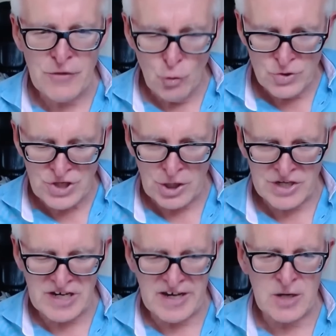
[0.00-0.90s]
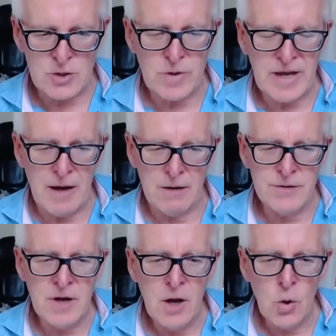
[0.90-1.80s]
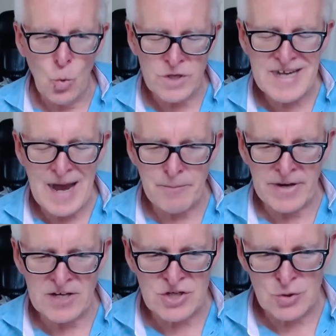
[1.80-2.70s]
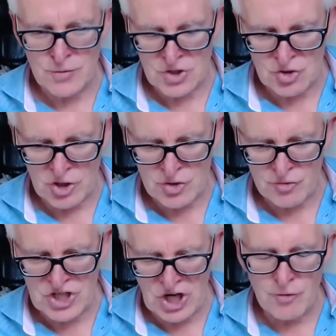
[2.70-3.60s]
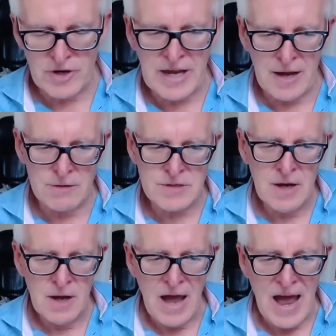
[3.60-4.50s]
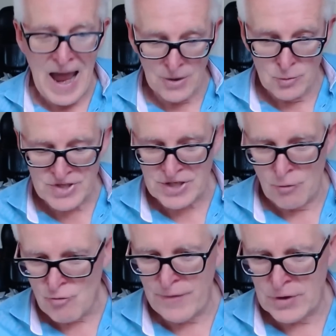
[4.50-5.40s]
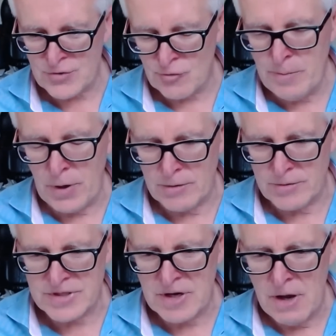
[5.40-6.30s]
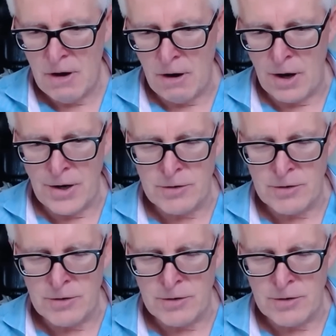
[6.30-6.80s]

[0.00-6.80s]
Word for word: you've also got to take into account what's happening to the Treasury General account and also reverse repos. I